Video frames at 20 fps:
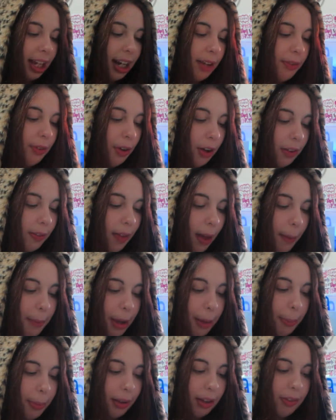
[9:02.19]
And I've heard that
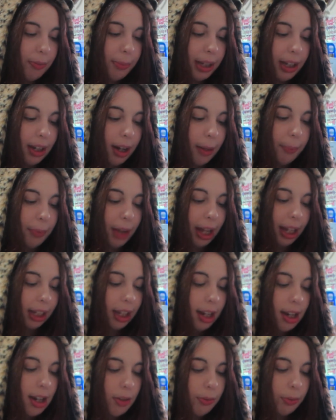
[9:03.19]
people have become
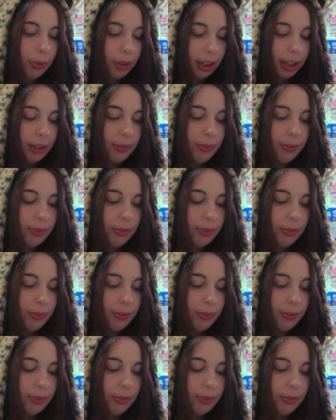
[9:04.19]
like really